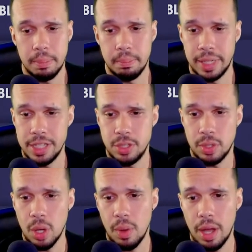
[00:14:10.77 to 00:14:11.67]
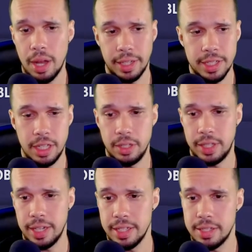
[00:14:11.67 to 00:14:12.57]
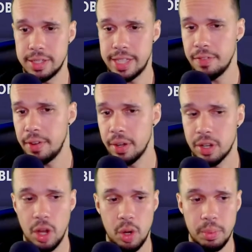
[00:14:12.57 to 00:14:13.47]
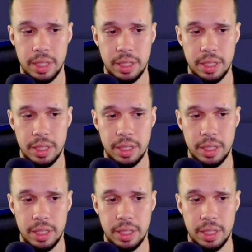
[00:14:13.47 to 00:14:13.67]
But as you go on, like I say, you get a Sapphire Kobe,